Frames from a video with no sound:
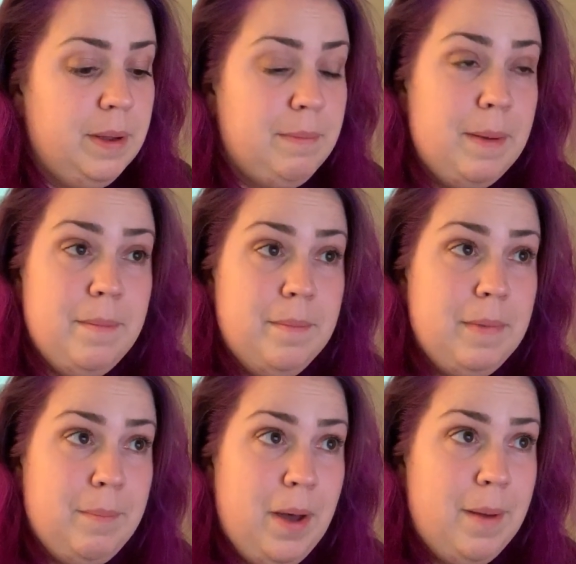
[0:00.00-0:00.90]
but
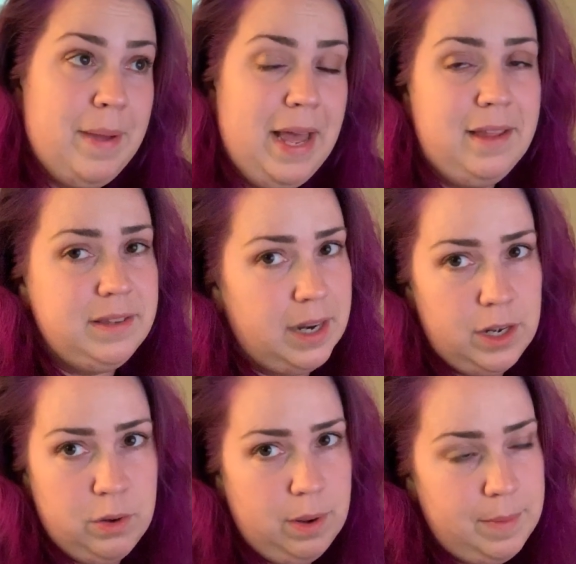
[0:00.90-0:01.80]
my mom has, and I
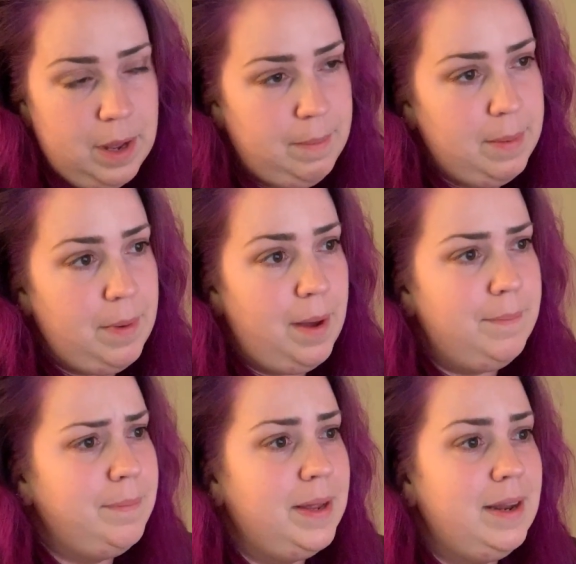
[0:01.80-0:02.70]
know I'm not my
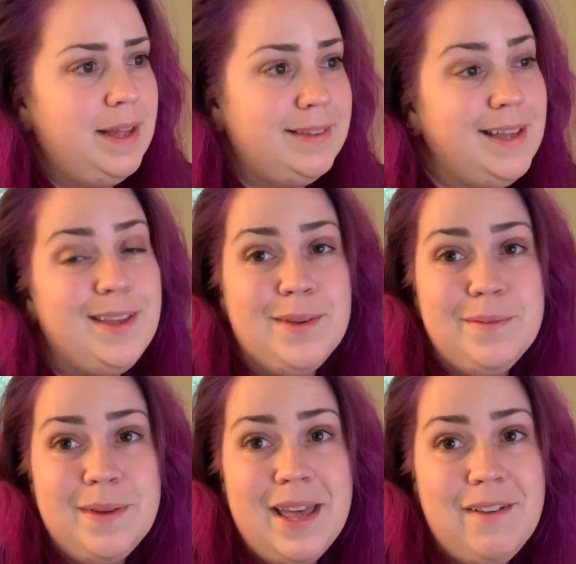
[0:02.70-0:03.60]
mom, but I'll tell you,
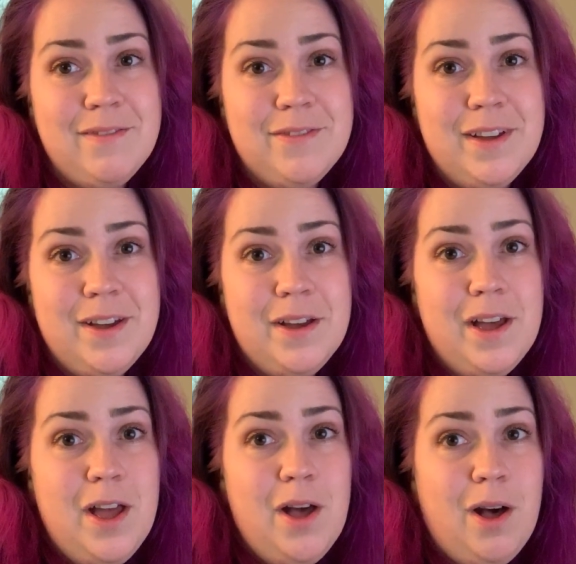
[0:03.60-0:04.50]
we have
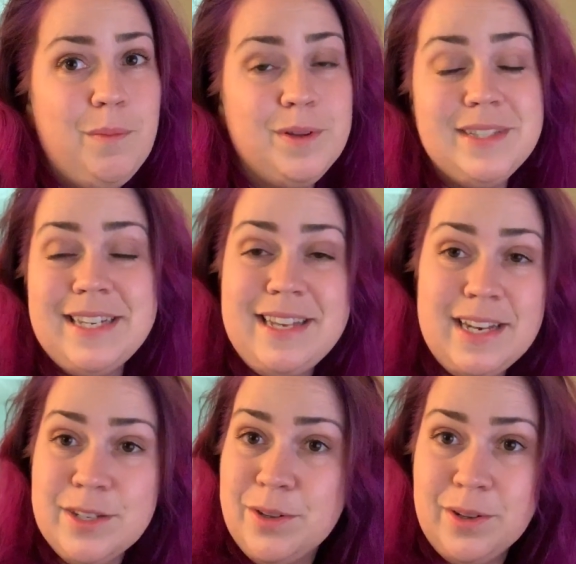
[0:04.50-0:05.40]
almost
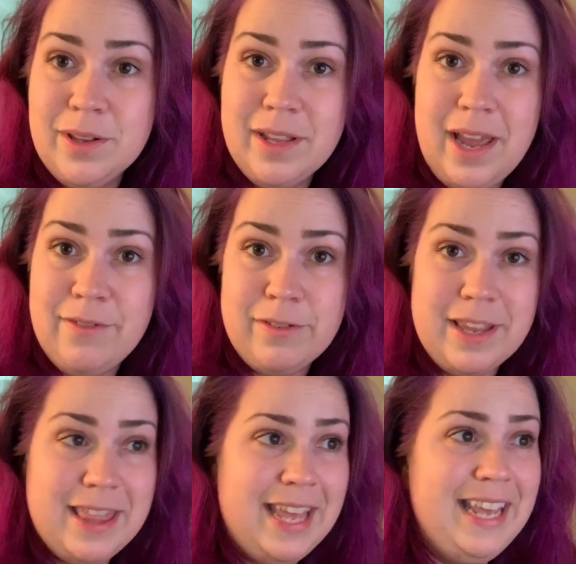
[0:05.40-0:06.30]
identical
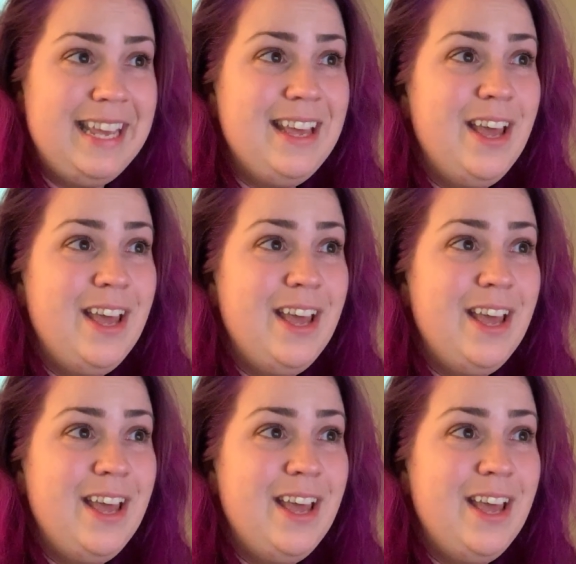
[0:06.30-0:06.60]
everything